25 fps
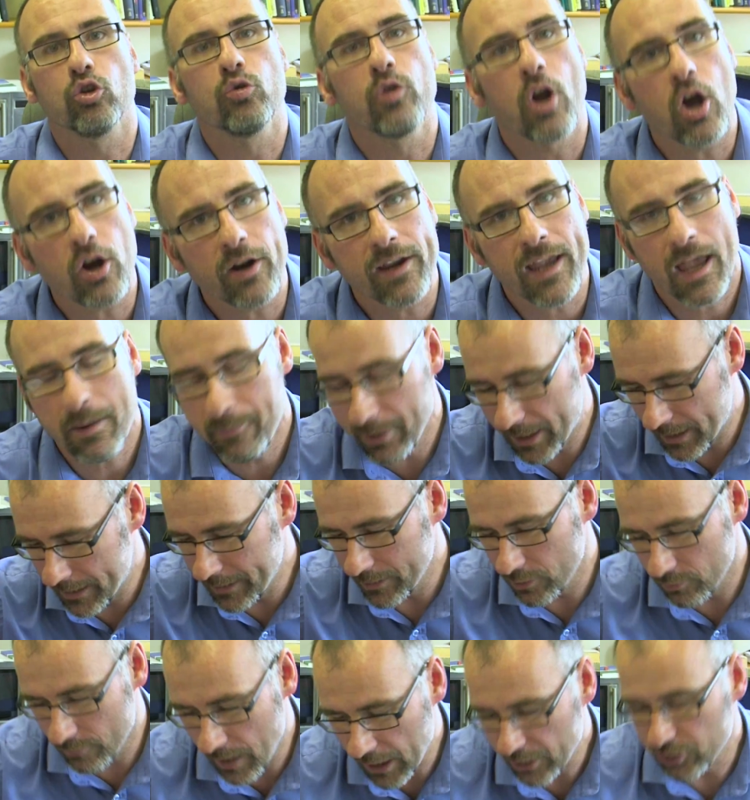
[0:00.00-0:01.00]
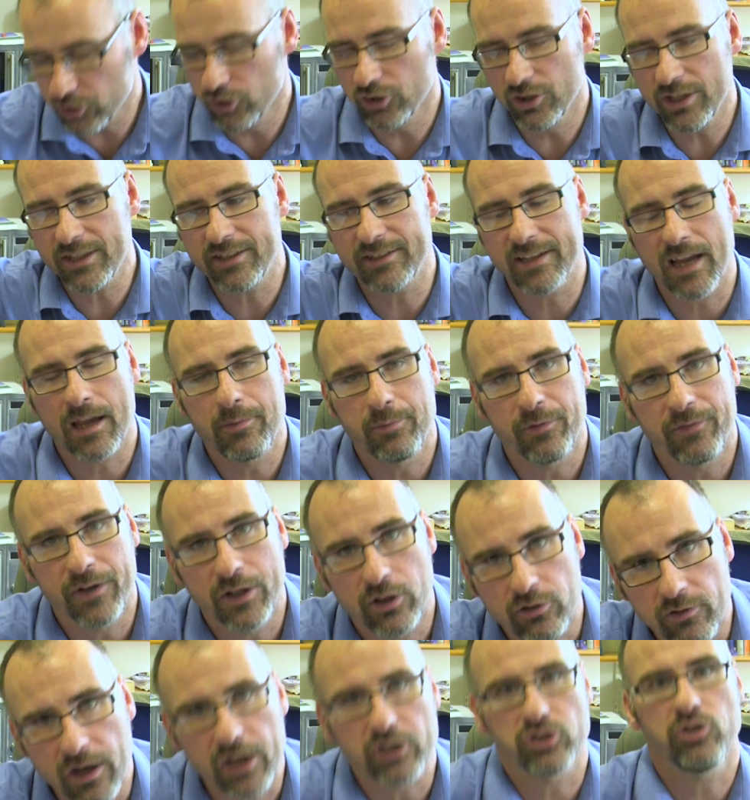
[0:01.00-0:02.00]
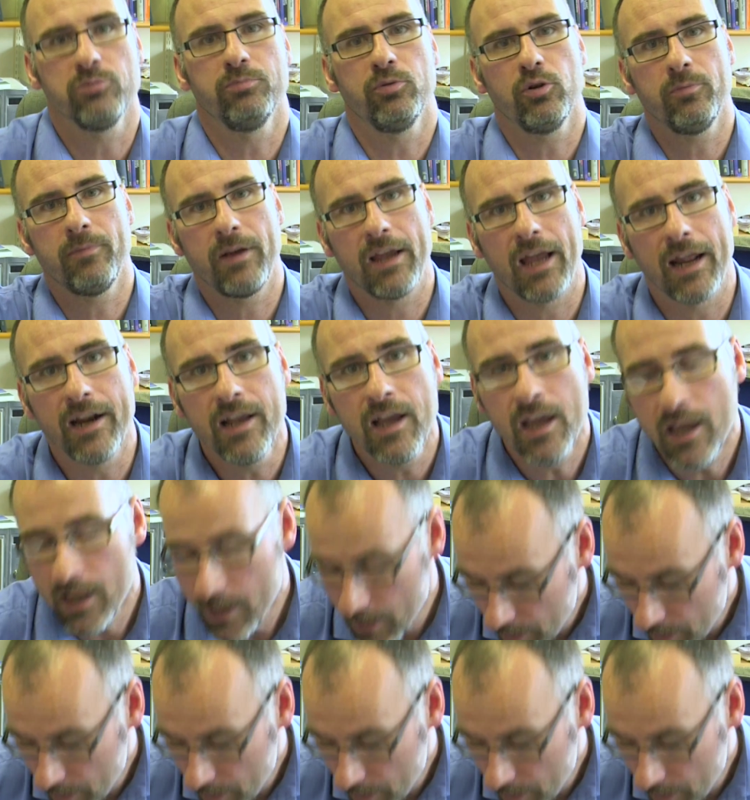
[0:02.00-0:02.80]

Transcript: so not chemical interactions, this type of interaction. Put my hand.